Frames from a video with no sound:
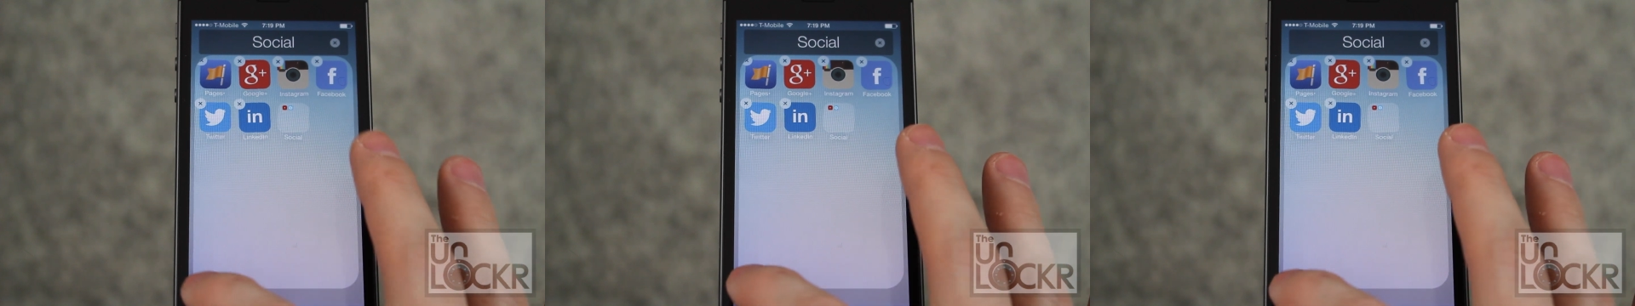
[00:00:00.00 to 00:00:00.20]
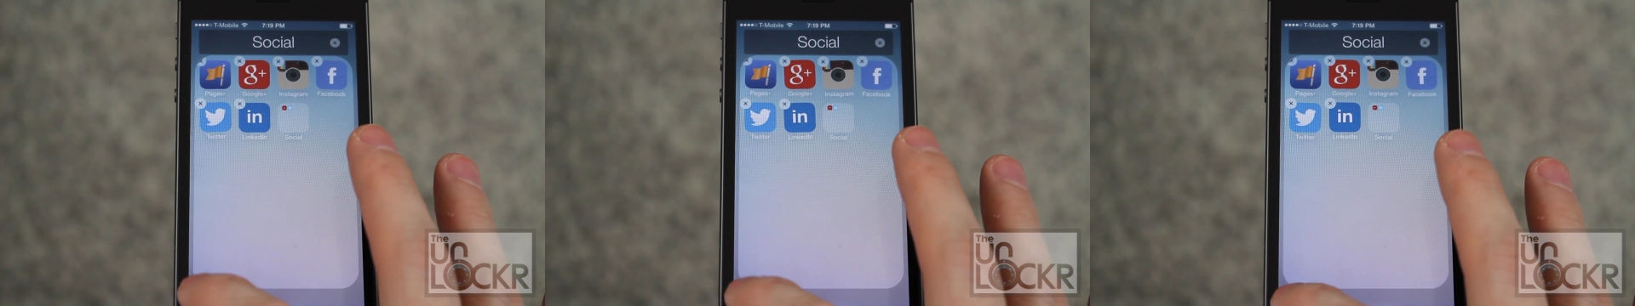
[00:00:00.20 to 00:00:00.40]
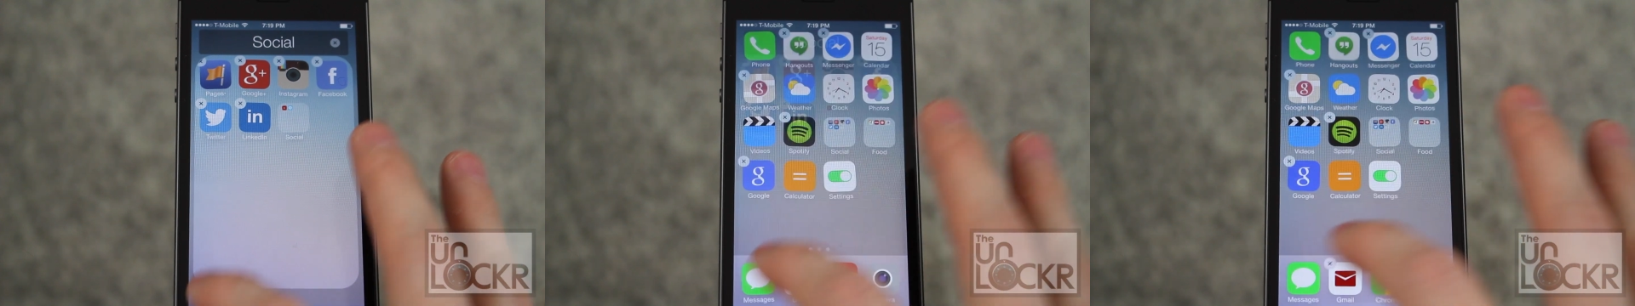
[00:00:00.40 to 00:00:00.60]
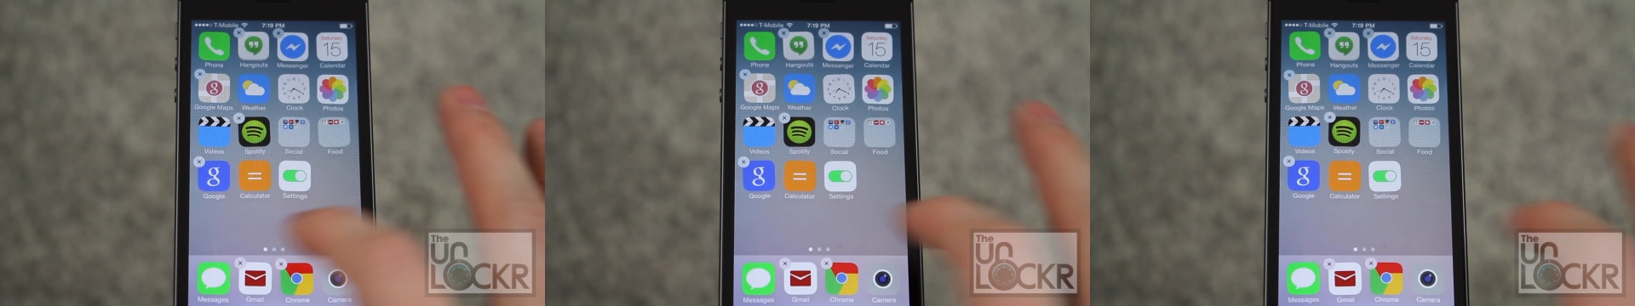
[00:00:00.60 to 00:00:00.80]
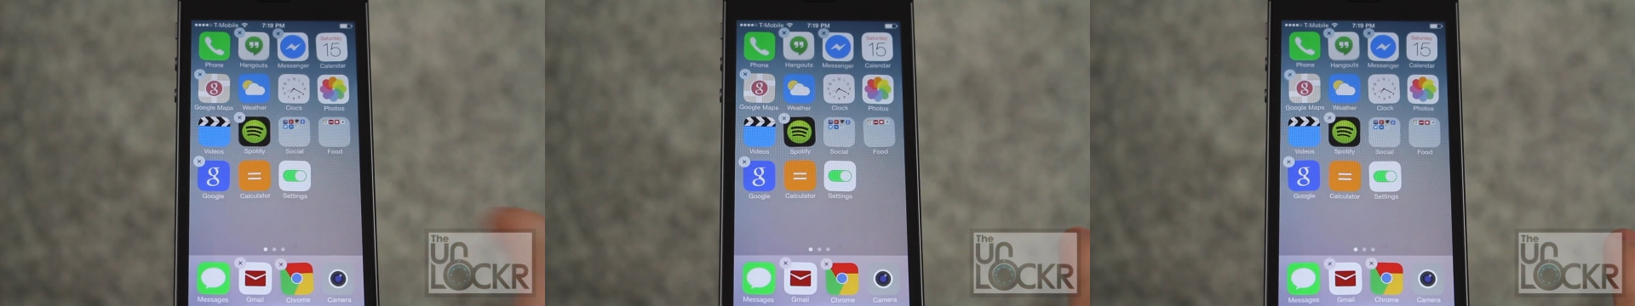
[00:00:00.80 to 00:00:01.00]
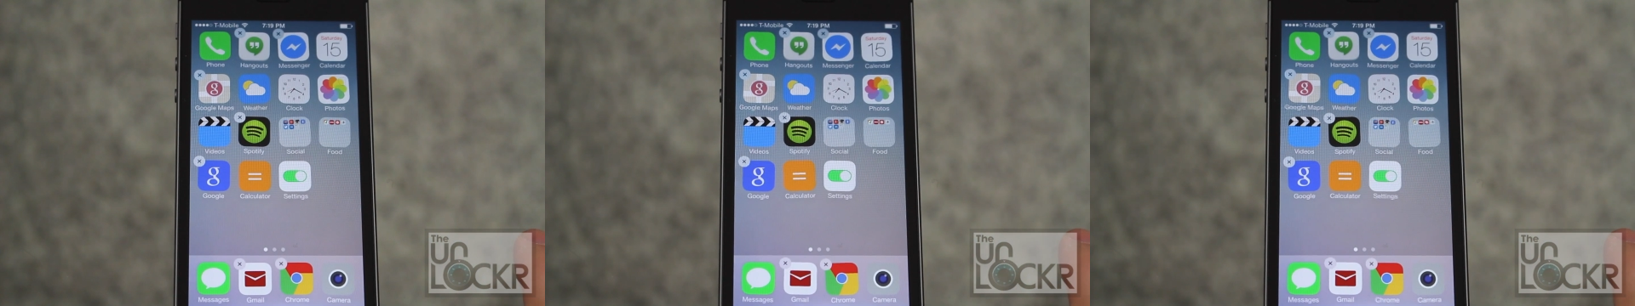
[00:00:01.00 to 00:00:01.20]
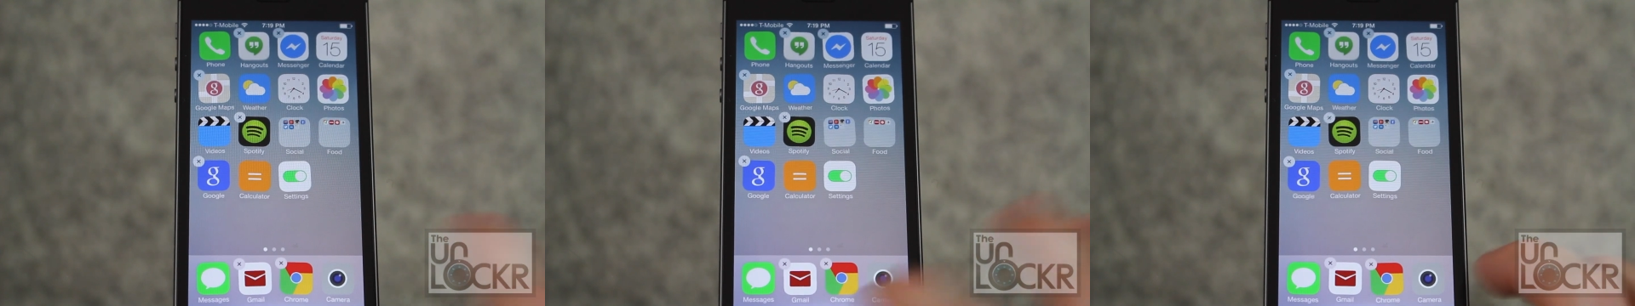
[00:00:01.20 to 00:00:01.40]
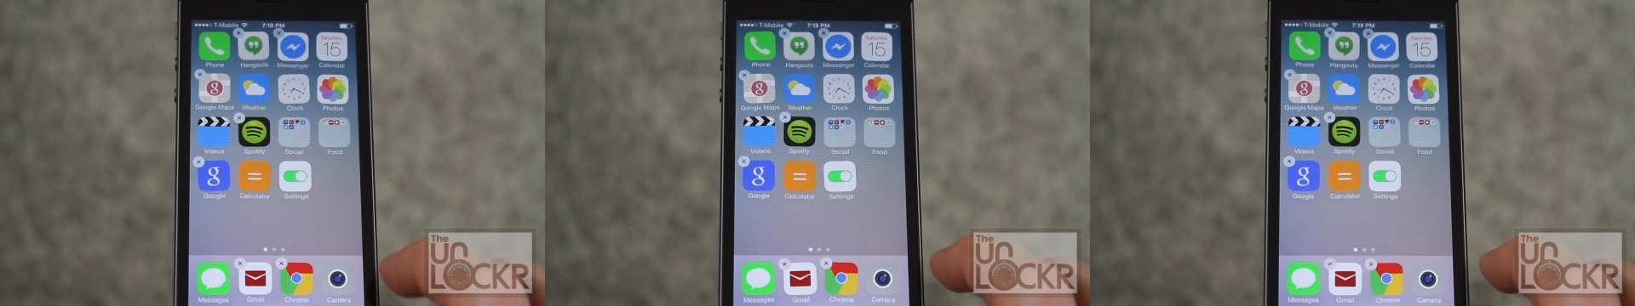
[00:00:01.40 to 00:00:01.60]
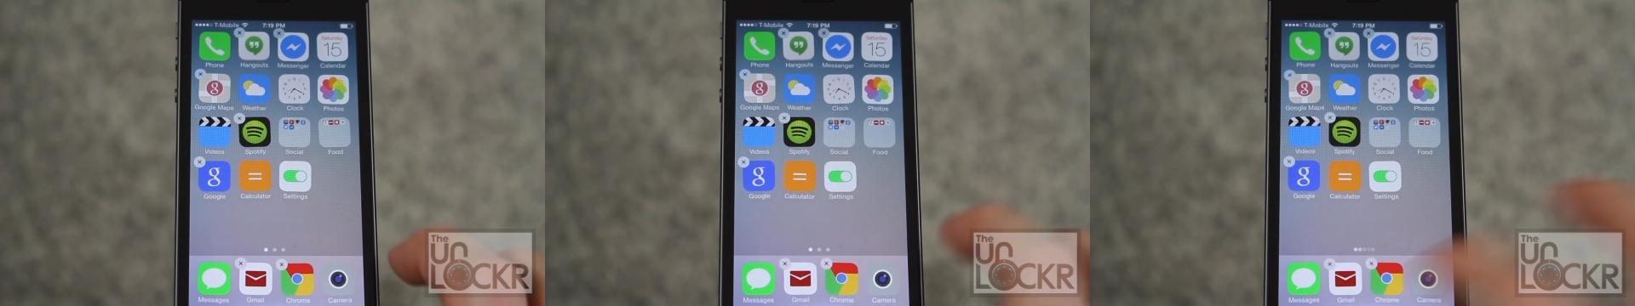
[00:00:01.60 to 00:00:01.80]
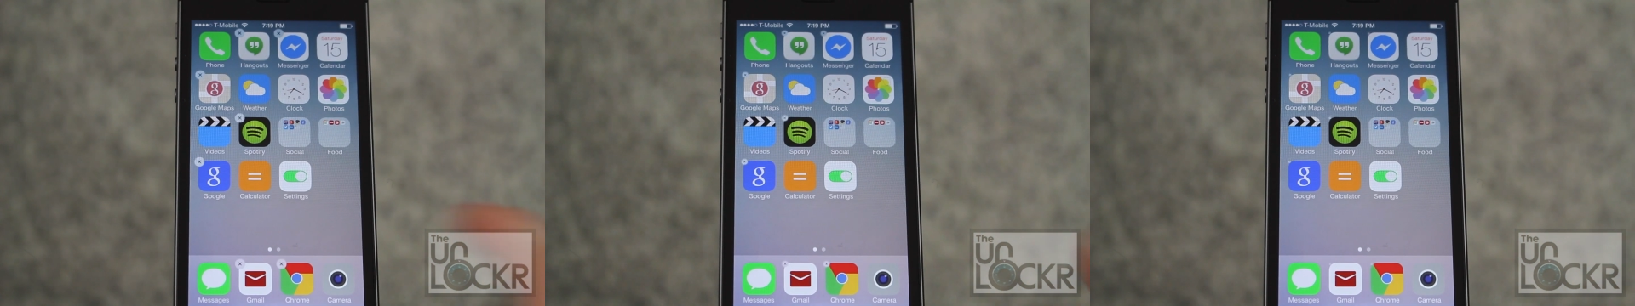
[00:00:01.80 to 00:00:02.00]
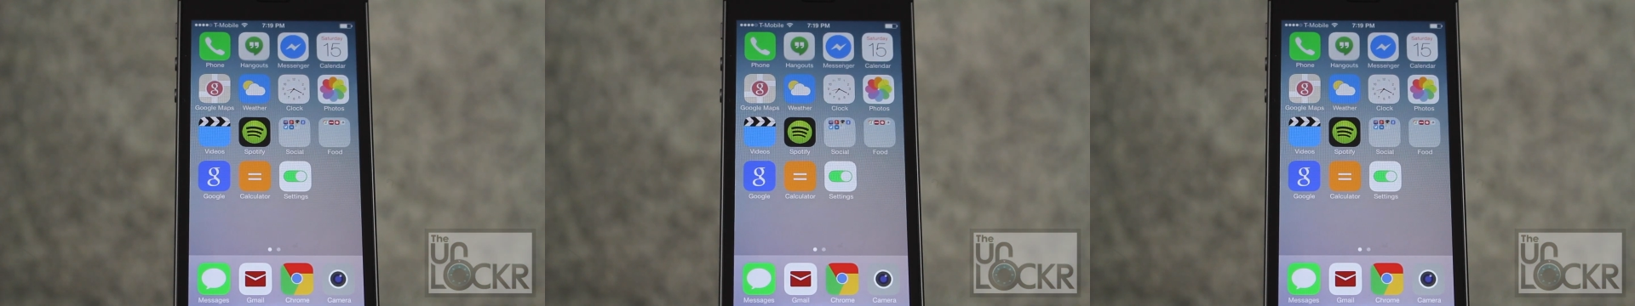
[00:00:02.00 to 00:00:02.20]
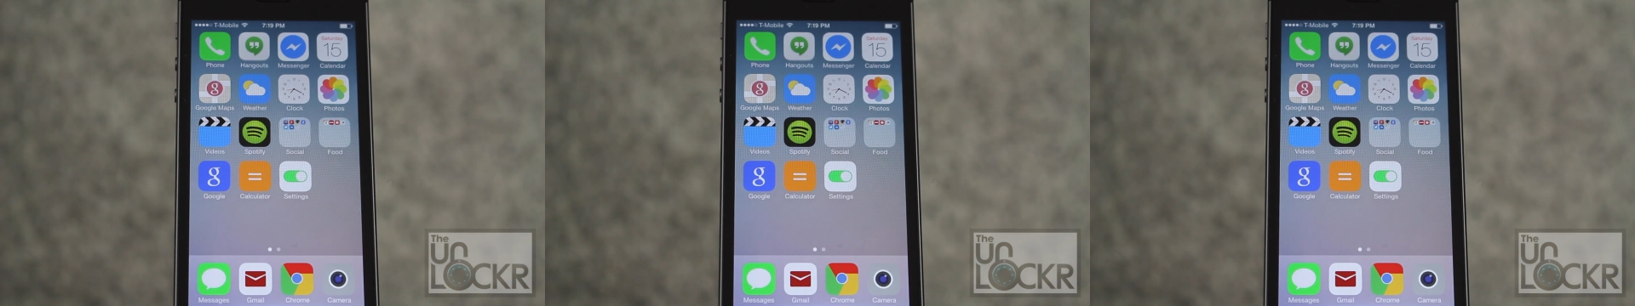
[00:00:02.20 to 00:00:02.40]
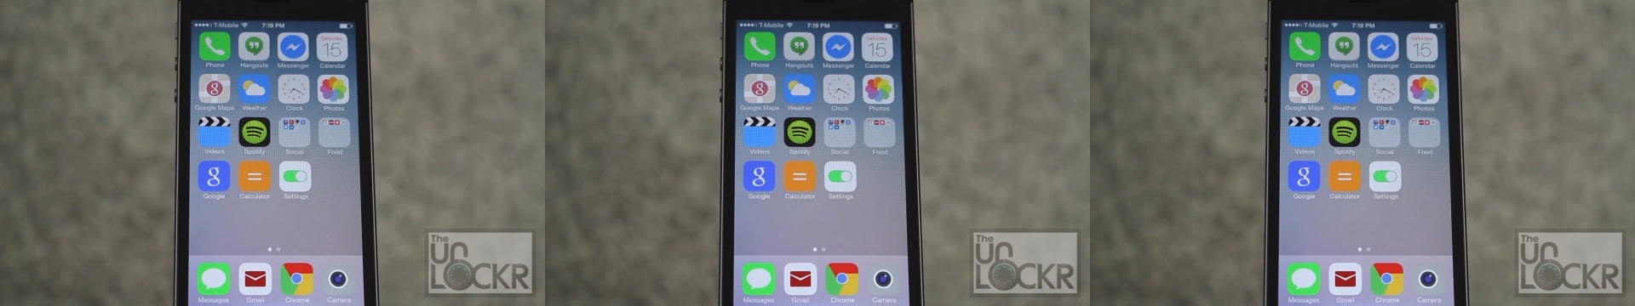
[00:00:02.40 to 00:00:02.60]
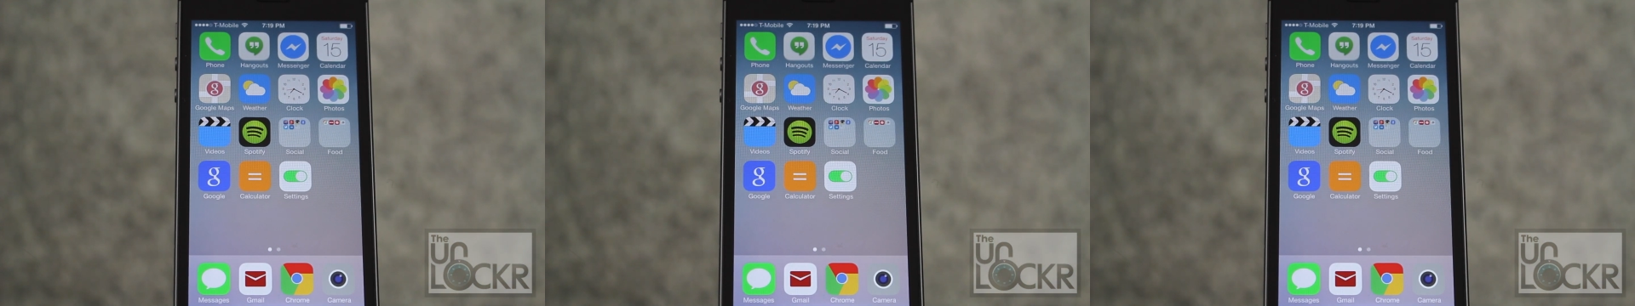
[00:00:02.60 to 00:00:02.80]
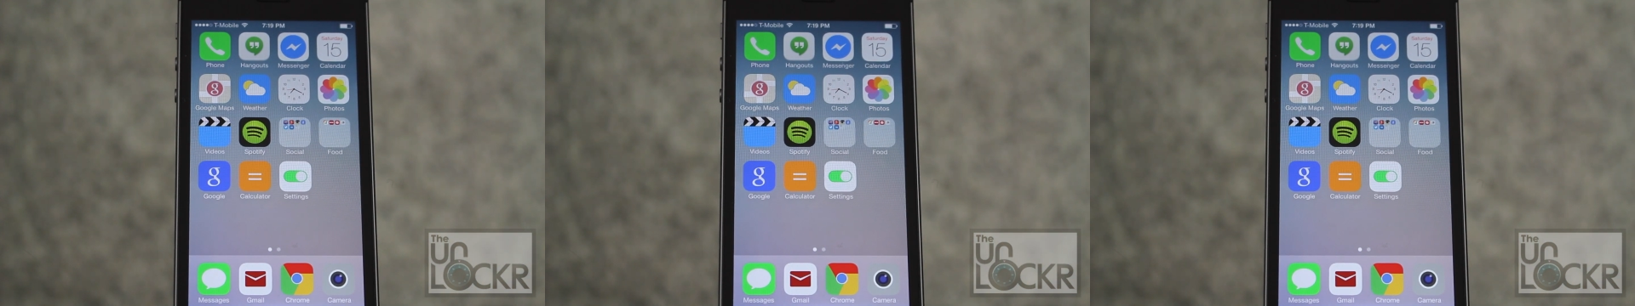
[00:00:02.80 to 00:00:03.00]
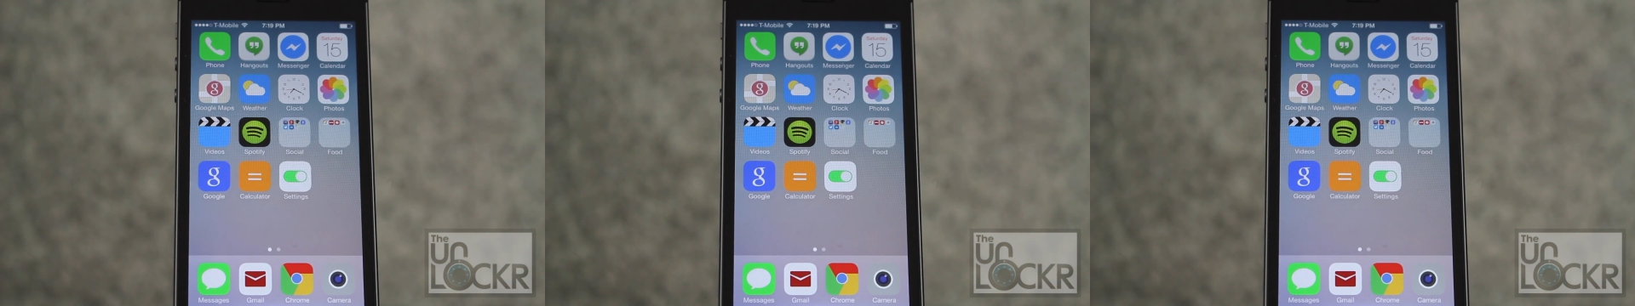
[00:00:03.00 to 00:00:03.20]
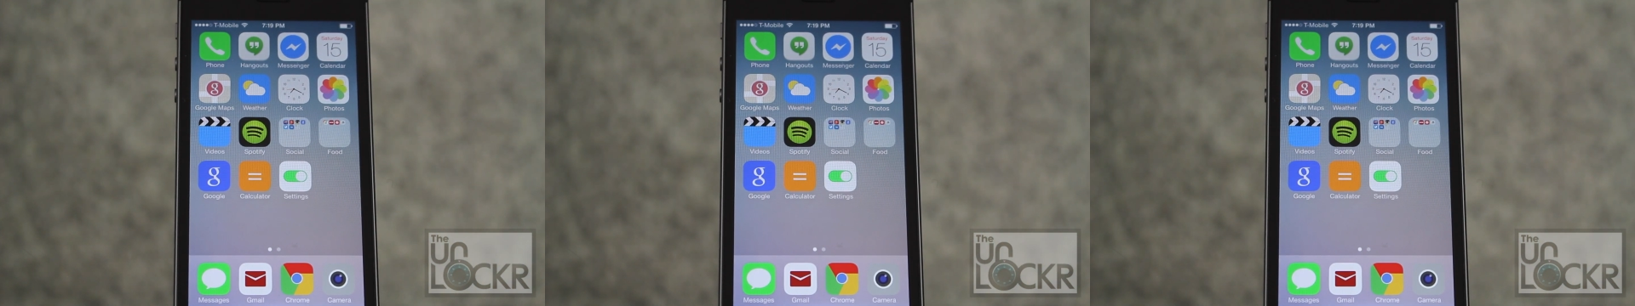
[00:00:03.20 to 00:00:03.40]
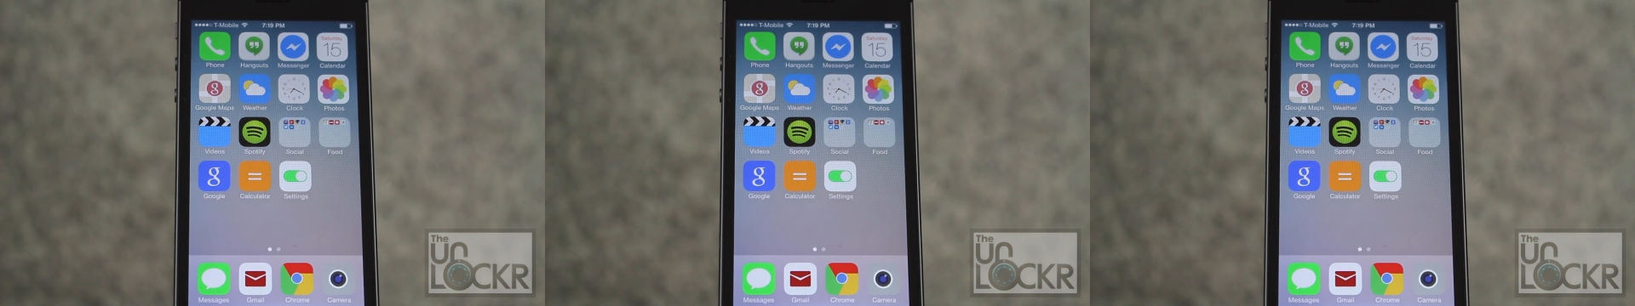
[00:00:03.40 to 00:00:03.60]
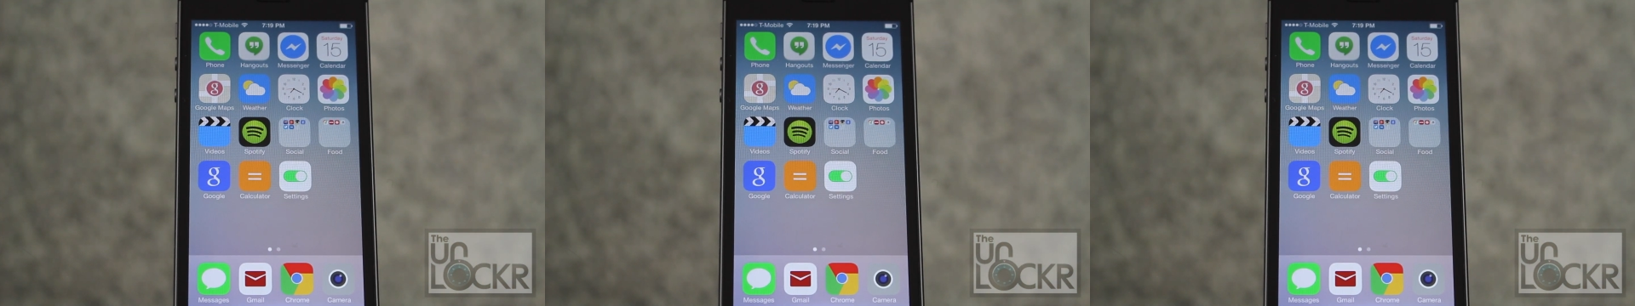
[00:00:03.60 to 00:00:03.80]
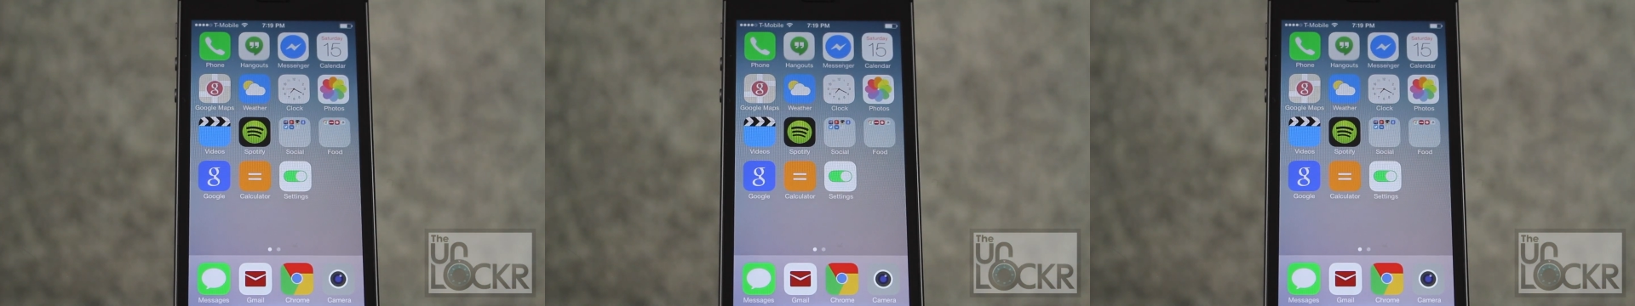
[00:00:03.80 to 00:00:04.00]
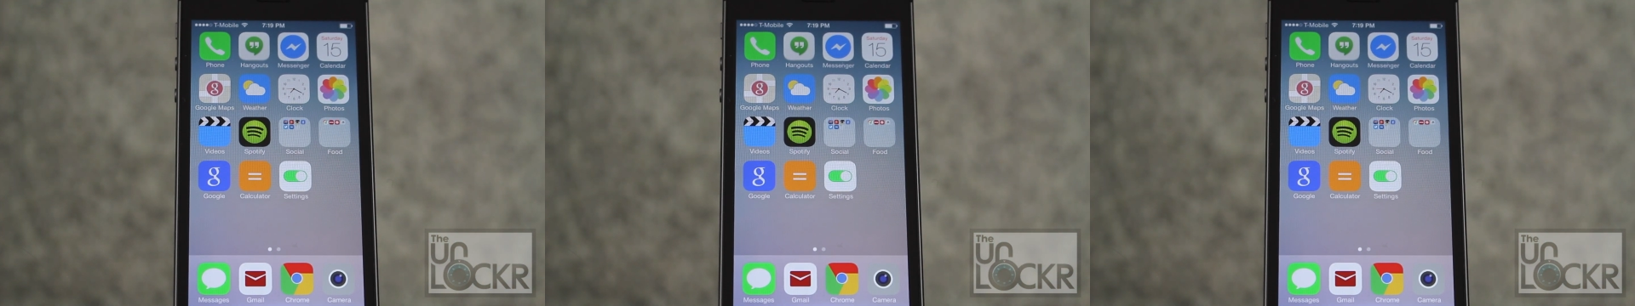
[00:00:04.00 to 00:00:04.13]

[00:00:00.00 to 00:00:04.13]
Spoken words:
[unreadable: no face in view]